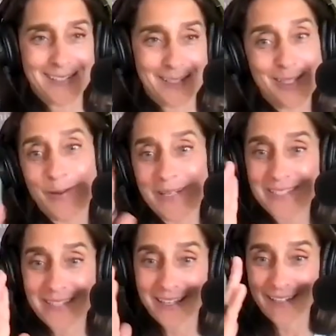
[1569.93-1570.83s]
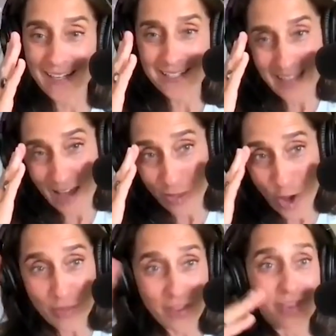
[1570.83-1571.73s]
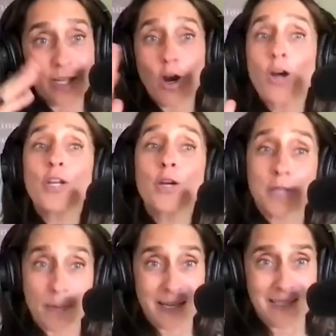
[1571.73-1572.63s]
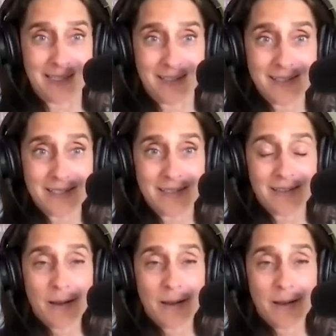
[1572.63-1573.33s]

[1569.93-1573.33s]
And so it's that it's that thought that there are no dumb ideas